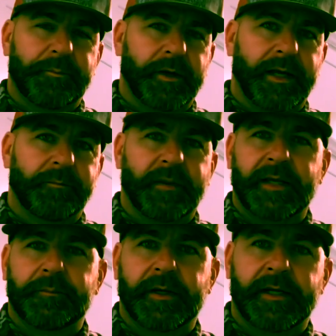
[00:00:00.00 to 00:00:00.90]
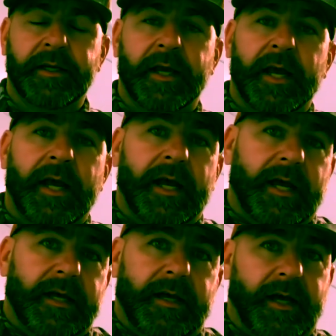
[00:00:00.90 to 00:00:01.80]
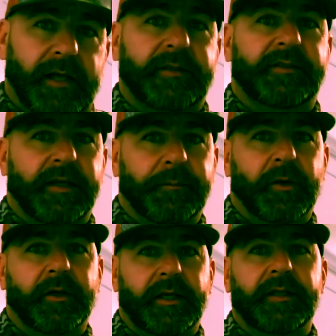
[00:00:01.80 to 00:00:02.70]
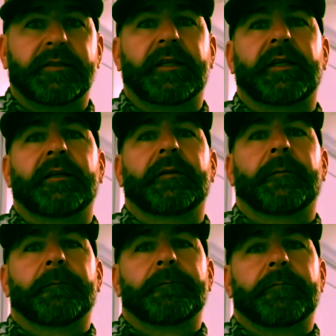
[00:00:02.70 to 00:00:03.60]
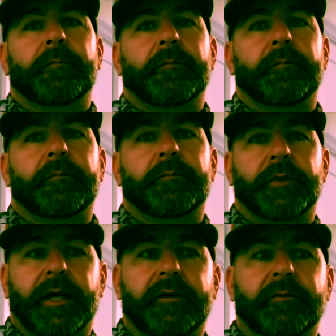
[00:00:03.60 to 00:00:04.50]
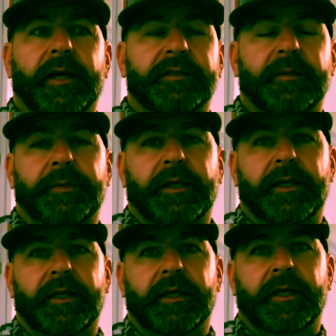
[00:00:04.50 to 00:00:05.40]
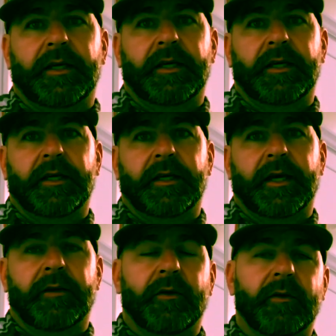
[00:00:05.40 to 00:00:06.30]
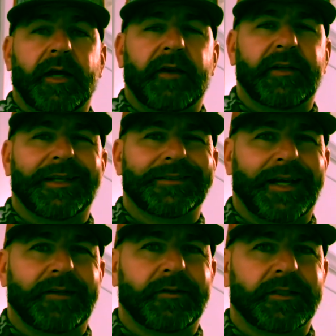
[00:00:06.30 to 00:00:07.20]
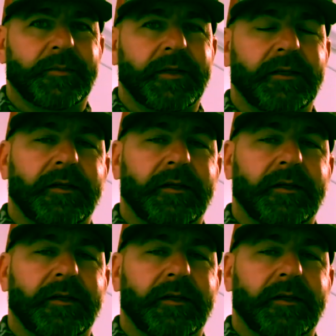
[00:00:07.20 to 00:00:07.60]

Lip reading: bread, make bread. A simple, easy bread recipe. I won't have an exact recipe.